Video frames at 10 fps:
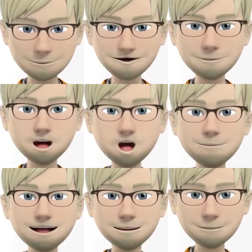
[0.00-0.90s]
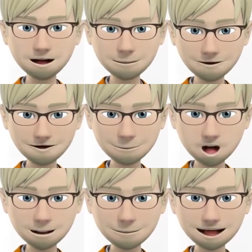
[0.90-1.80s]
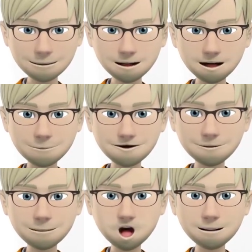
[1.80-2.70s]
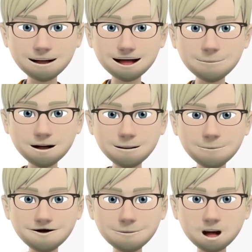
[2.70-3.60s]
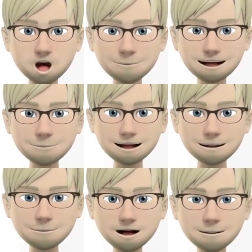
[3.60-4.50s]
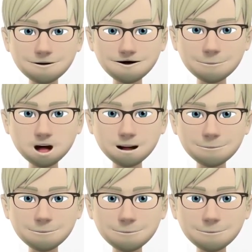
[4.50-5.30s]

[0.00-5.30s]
we will use voltage regulators called AVR, SVR or an inverter.